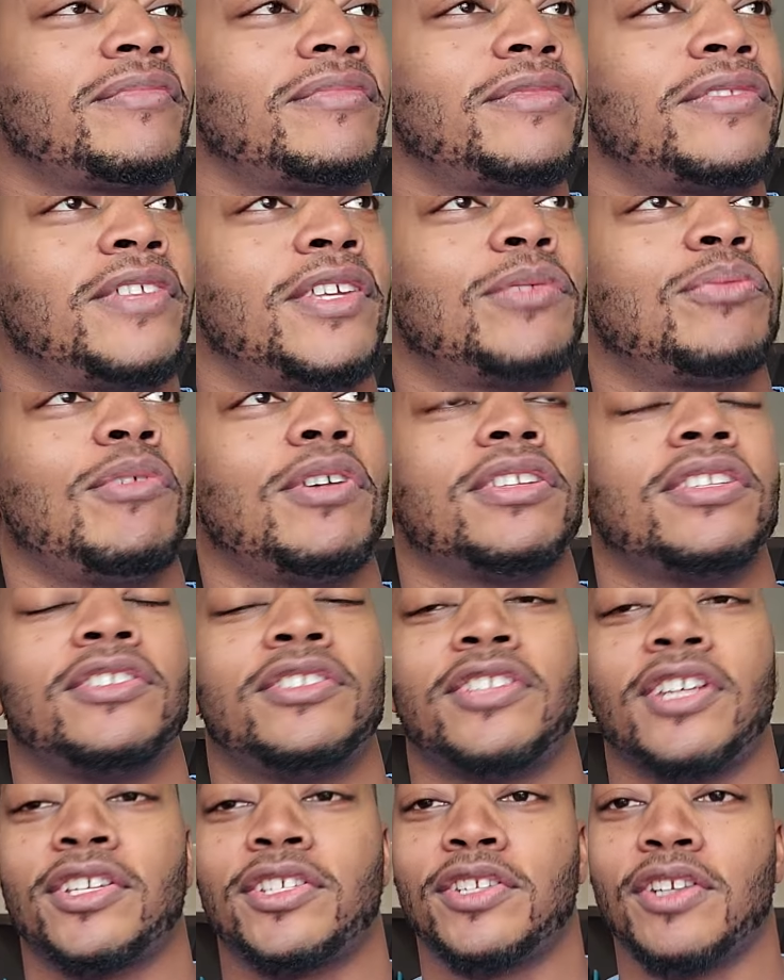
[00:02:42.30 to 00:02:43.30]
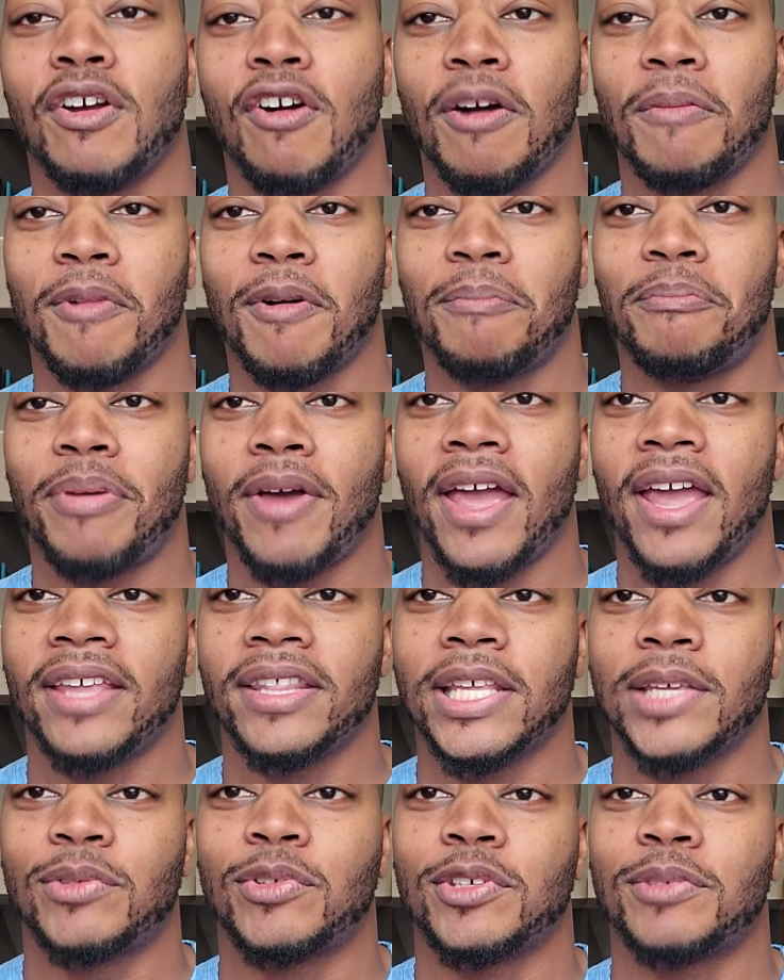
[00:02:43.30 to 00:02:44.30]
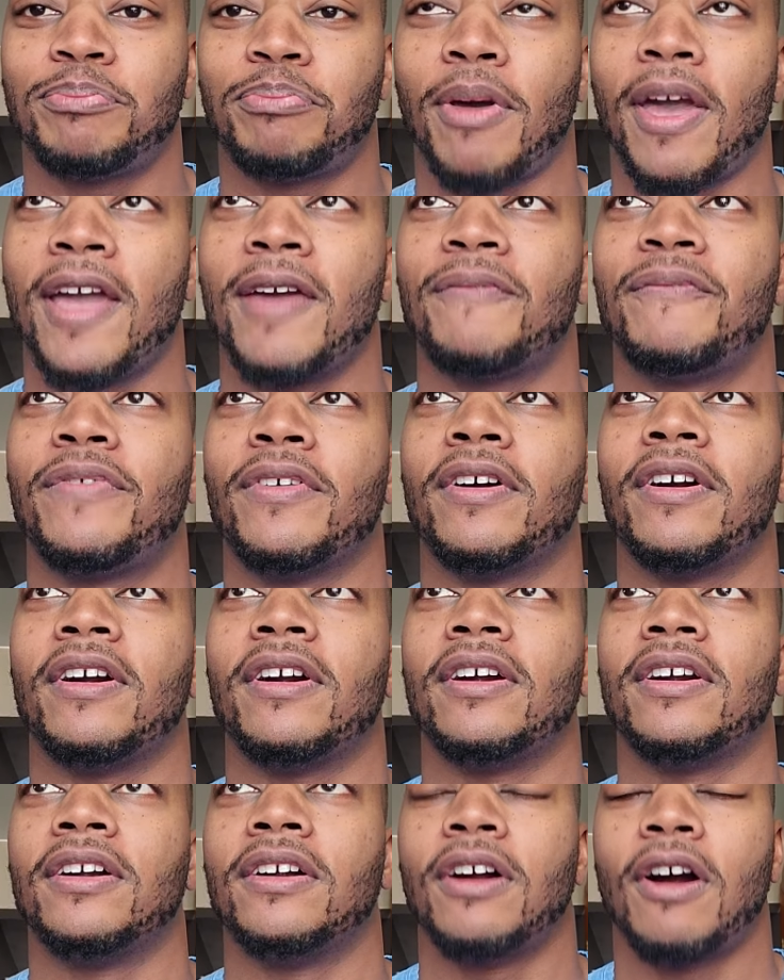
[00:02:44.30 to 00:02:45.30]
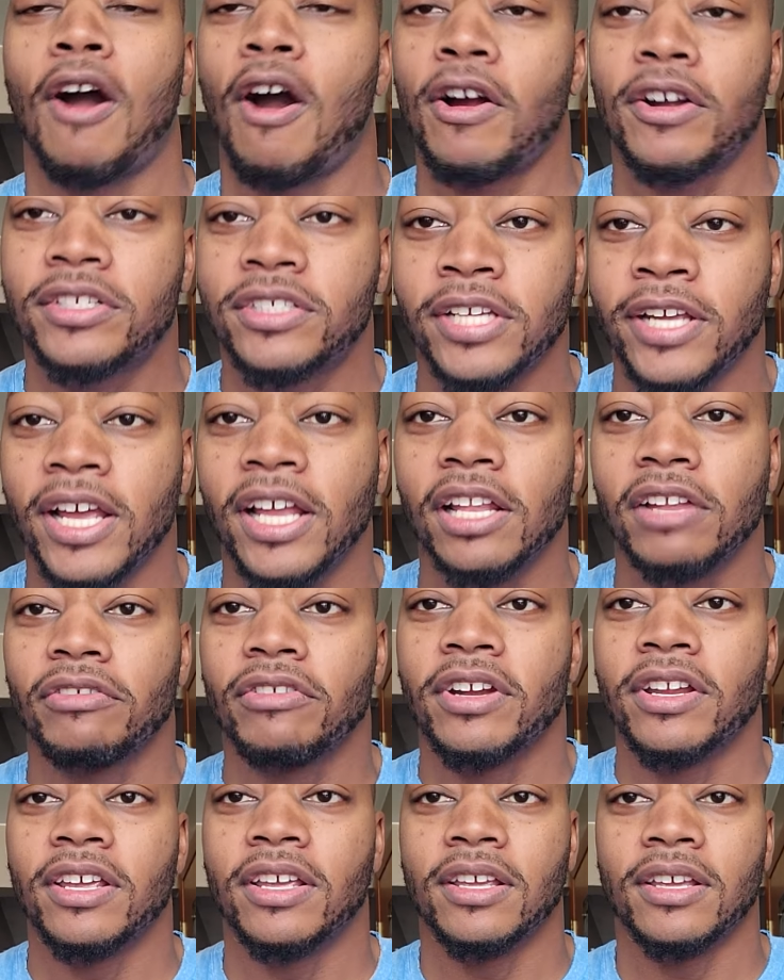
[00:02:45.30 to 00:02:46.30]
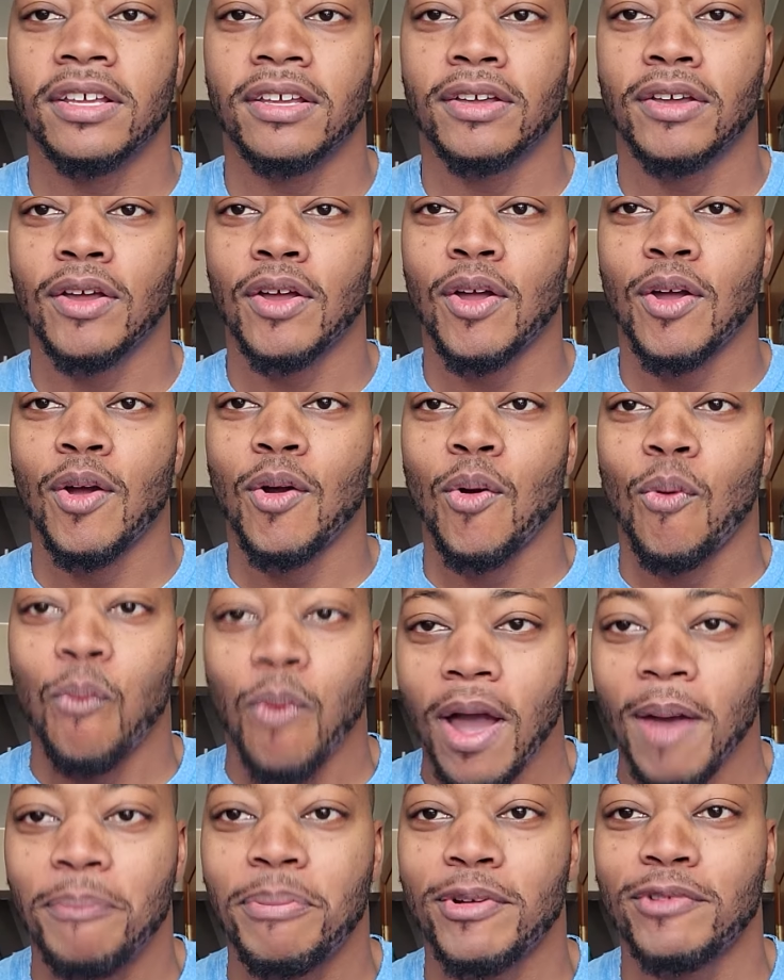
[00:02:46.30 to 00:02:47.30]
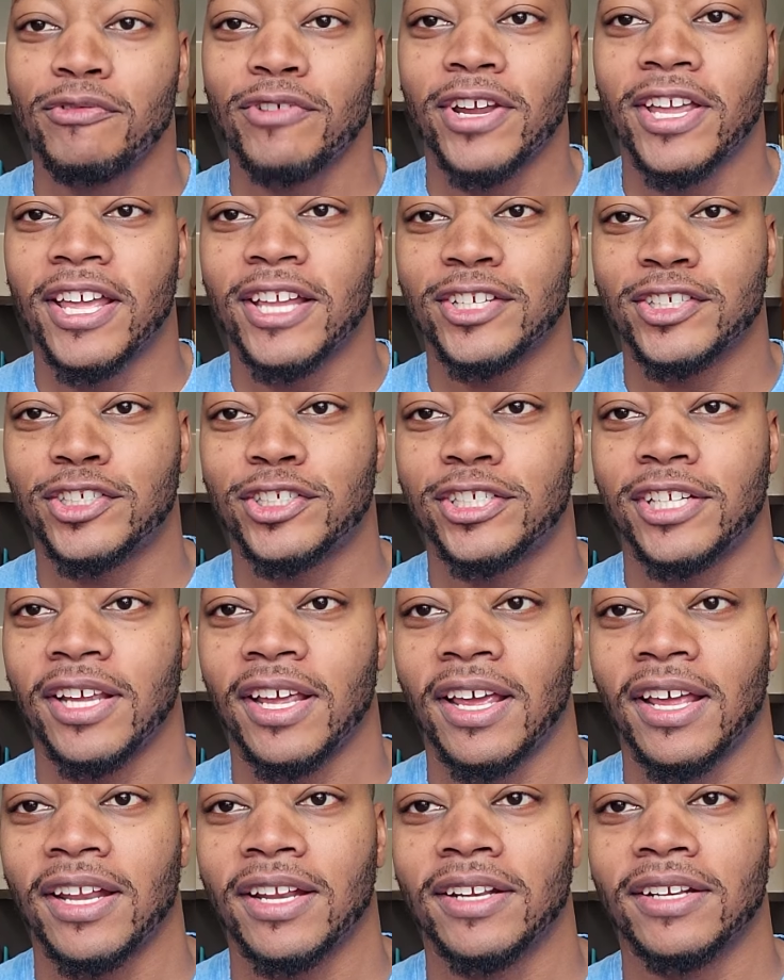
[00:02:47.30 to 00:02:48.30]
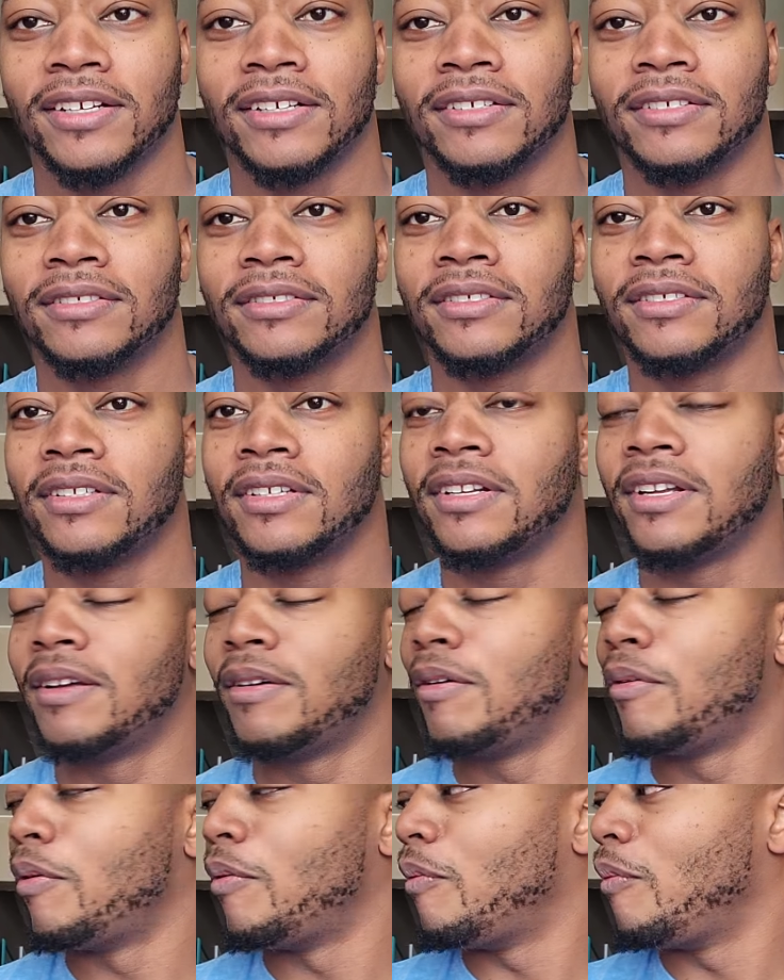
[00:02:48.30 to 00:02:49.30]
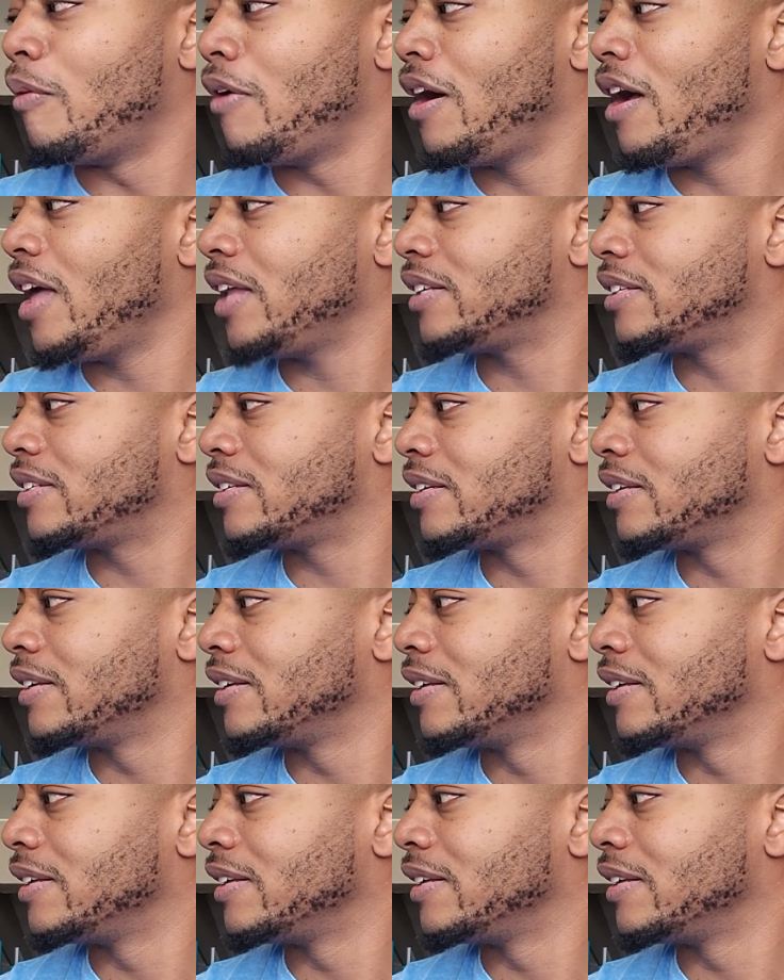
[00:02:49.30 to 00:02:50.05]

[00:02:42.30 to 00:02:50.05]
This wasn't just normal paint. This was paint for artillery, weaponry and shit. What?